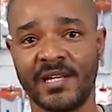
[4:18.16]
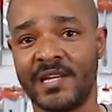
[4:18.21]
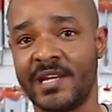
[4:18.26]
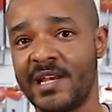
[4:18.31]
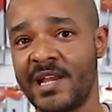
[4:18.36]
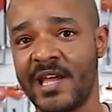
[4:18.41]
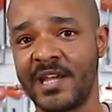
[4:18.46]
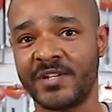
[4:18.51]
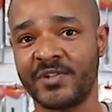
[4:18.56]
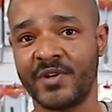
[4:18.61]
The
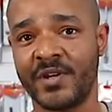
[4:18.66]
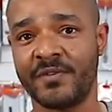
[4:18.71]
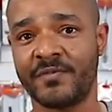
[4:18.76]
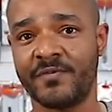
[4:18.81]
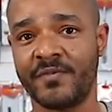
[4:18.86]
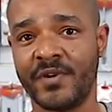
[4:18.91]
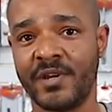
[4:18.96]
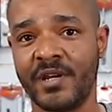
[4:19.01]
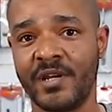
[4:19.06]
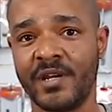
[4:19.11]
nitrate
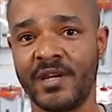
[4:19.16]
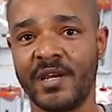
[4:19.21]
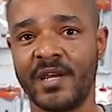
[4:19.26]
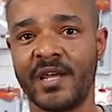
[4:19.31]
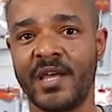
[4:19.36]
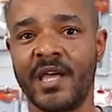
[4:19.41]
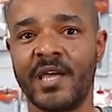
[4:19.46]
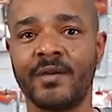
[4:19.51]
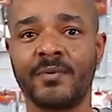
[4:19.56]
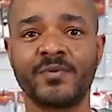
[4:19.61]
free
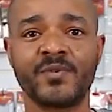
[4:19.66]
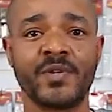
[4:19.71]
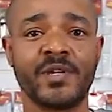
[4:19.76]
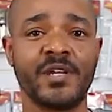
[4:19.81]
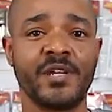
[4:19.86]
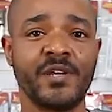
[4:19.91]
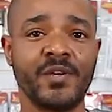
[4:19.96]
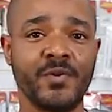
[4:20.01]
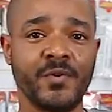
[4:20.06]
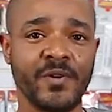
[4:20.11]
helps with
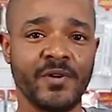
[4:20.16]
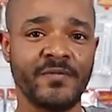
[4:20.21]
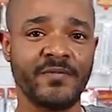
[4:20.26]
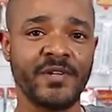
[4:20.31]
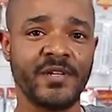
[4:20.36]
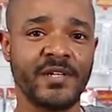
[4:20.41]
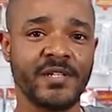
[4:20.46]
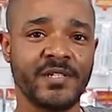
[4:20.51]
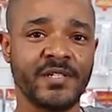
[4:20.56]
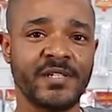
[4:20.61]
the newer
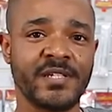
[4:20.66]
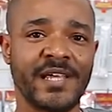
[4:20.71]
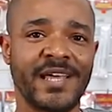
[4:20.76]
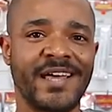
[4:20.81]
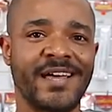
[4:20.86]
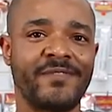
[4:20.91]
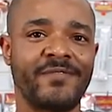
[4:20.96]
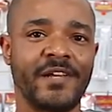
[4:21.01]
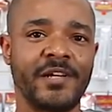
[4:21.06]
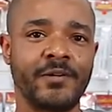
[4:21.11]
vehicles that
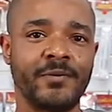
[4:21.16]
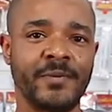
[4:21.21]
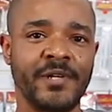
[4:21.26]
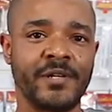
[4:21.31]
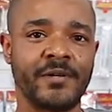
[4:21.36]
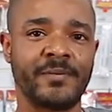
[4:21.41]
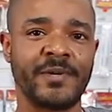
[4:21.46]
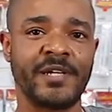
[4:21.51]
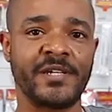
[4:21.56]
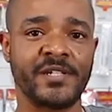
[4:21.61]
have
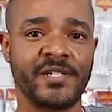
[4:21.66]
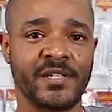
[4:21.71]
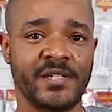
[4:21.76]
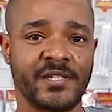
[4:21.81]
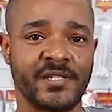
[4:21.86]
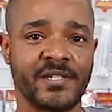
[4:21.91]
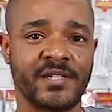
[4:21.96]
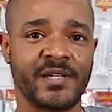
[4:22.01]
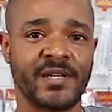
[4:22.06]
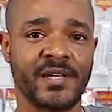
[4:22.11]
aluminum
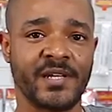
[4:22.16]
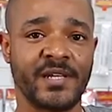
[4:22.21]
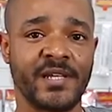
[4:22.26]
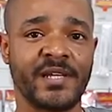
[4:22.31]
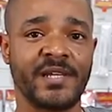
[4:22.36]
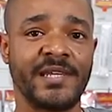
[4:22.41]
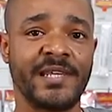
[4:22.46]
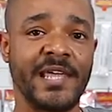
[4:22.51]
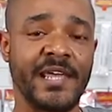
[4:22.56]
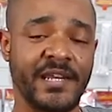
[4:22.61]
engines.
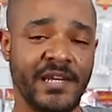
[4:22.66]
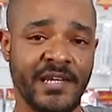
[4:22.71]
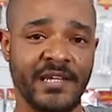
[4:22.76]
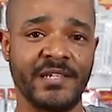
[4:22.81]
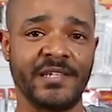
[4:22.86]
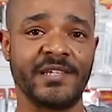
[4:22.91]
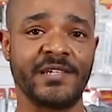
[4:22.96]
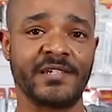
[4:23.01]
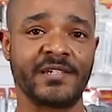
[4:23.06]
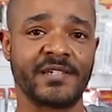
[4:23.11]
They
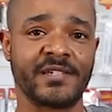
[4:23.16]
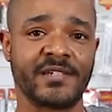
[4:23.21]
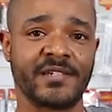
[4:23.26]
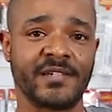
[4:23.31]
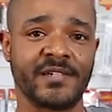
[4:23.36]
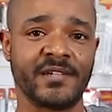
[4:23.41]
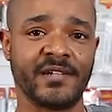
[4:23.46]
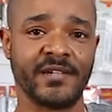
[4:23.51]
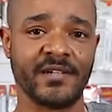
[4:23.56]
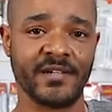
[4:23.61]
need this.
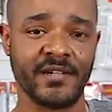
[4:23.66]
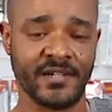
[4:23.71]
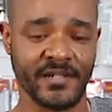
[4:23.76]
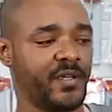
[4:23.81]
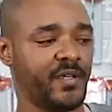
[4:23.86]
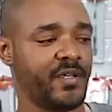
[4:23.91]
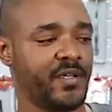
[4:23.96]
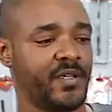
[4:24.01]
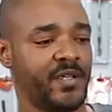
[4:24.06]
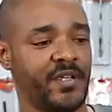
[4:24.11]

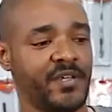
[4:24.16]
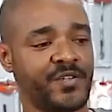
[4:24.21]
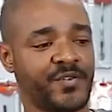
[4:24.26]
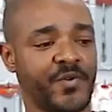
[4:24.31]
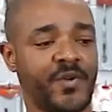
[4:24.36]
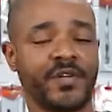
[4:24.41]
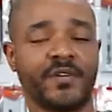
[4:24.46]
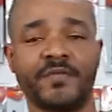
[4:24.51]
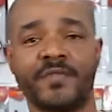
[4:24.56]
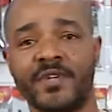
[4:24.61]
Each
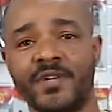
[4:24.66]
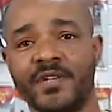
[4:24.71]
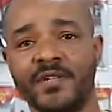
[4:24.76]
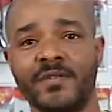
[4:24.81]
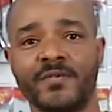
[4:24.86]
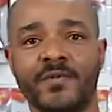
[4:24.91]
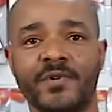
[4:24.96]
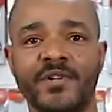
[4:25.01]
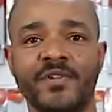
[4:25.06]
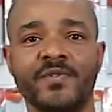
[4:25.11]
one of
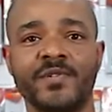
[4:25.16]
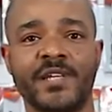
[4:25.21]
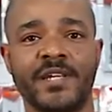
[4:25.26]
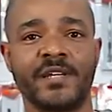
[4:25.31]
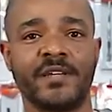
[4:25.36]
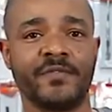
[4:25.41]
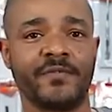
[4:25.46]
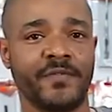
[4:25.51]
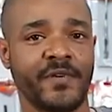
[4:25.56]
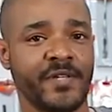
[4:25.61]
these will use a
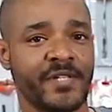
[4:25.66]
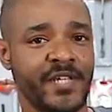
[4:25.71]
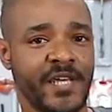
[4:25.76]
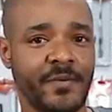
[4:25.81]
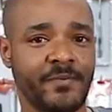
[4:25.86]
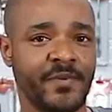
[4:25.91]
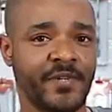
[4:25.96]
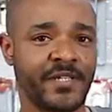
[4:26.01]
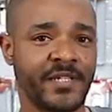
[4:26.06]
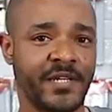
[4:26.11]
different
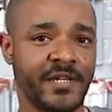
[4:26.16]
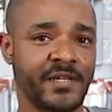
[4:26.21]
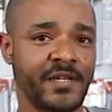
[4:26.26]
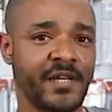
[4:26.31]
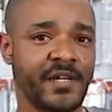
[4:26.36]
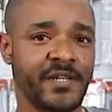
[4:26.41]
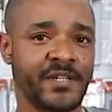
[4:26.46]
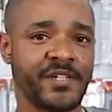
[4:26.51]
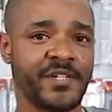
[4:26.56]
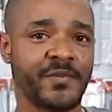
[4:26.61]
type of
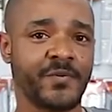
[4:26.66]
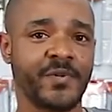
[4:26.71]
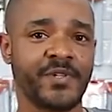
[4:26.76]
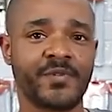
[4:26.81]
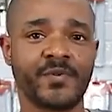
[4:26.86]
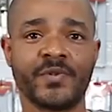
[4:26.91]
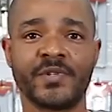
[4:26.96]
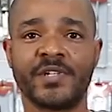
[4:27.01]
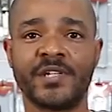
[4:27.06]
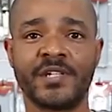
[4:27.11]
technology
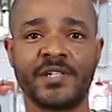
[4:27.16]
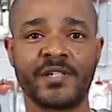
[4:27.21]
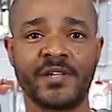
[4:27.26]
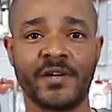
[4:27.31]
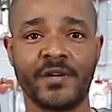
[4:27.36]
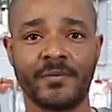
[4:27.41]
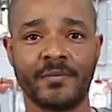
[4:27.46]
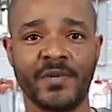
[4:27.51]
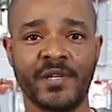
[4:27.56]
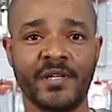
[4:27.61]
which would
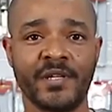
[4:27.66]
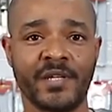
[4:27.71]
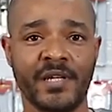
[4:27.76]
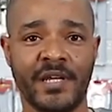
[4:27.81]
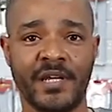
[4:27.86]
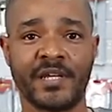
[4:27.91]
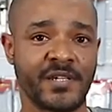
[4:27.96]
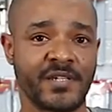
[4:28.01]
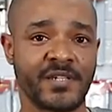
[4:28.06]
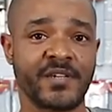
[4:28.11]
determine
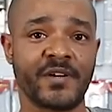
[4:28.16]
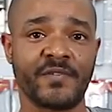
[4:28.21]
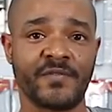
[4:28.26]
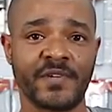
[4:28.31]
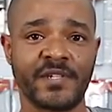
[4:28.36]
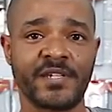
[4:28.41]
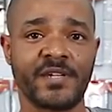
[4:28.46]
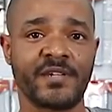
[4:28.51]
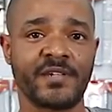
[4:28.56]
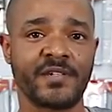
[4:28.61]
the
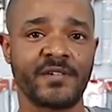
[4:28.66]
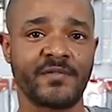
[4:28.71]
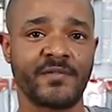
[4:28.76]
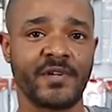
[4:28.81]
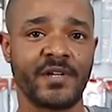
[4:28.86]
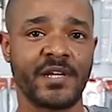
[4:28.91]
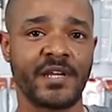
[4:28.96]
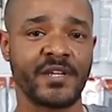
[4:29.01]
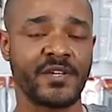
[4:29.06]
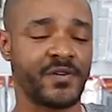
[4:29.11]
service
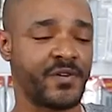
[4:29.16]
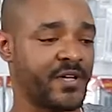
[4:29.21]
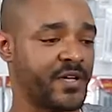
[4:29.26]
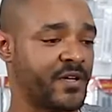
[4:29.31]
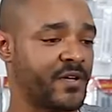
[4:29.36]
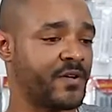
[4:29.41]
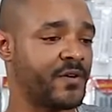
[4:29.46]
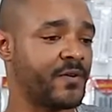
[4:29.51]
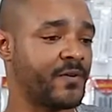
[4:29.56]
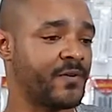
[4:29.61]
interval that you
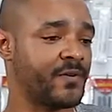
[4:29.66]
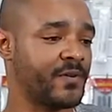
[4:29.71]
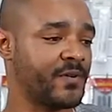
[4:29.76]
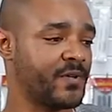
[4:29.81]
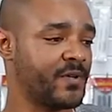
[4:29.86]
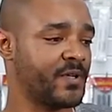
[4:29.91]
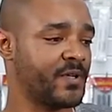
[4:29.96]
can go.